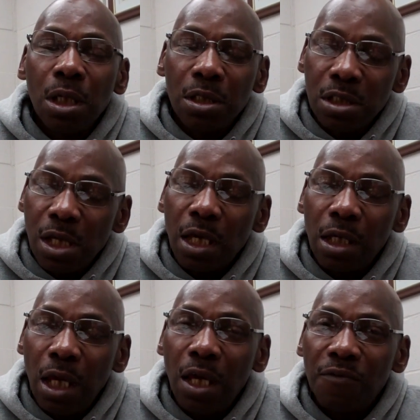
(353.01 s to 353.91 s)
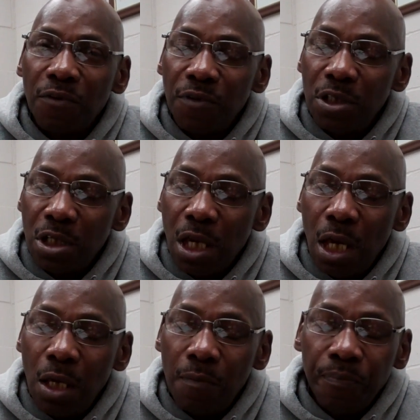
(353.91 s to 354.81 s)
the second half of each
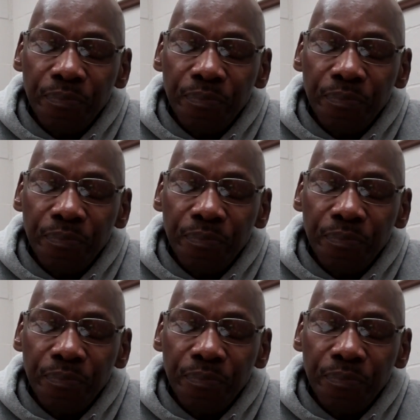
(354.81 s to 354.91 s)
game.